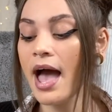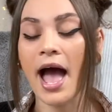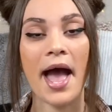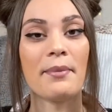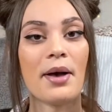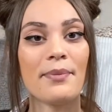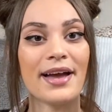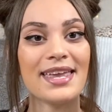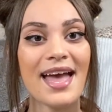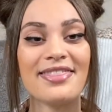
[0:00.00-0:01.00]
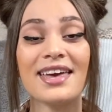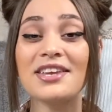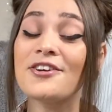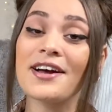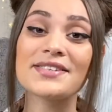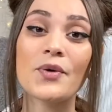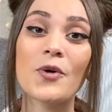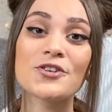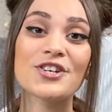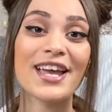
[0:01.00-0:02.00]
But yeah, thank you guys for
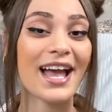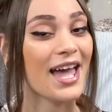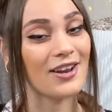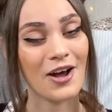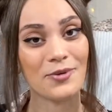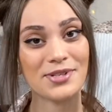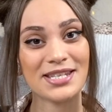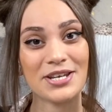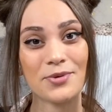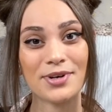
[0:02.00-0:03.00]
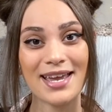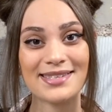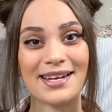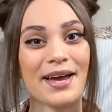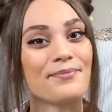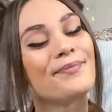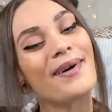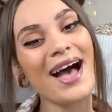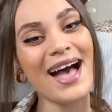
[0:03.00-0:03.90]
watching and I will see you all next time.